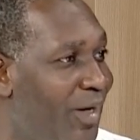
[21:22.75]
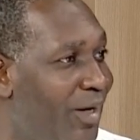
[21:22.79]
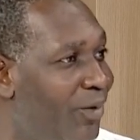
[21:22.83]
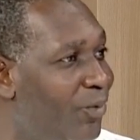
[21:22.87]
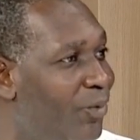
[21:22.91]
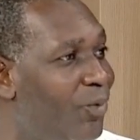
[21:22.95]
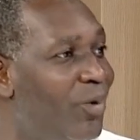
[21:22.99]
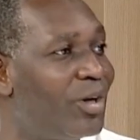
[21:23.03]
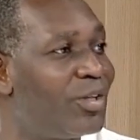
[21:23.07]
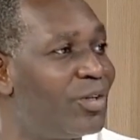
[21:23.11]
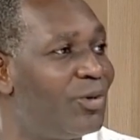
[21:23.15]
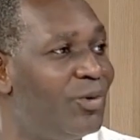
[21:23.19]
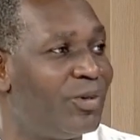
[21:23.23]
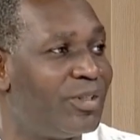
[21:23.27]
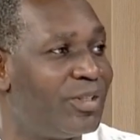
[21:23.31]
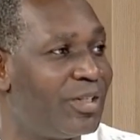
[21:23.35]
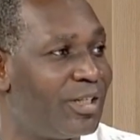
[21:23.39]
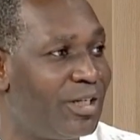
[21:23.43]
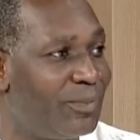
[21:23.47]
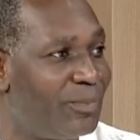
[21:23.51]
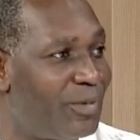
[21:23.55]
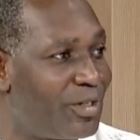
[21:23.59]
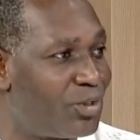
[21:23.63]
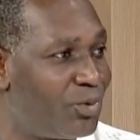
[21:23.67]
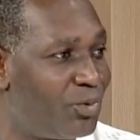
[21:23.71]
What do you think the
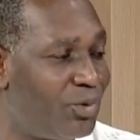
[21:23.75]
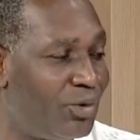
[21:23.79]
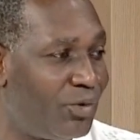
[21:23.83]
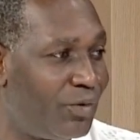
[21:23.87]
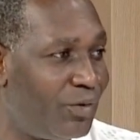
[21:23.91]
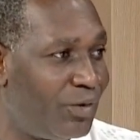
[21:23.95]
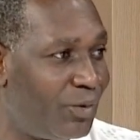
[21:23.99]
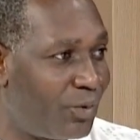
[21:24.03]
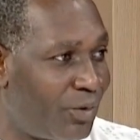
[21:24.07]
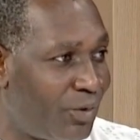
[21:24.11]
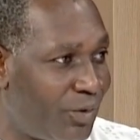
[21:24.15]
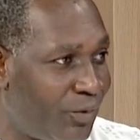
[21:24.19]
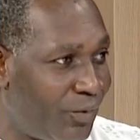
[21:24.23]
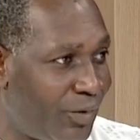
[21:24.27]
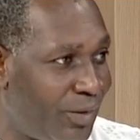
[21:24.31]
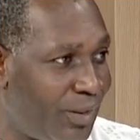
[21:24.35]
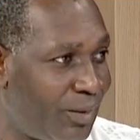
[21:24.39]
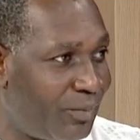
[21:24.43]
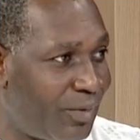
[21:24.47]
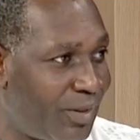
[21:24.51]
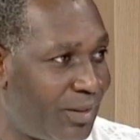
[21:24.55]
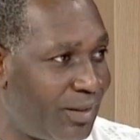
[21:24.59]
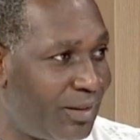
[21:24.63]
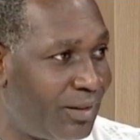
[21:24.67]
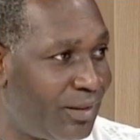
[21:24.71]
person will do with the
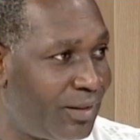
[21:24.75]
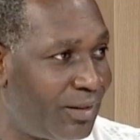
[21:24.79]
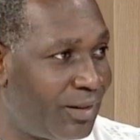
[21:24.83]
money?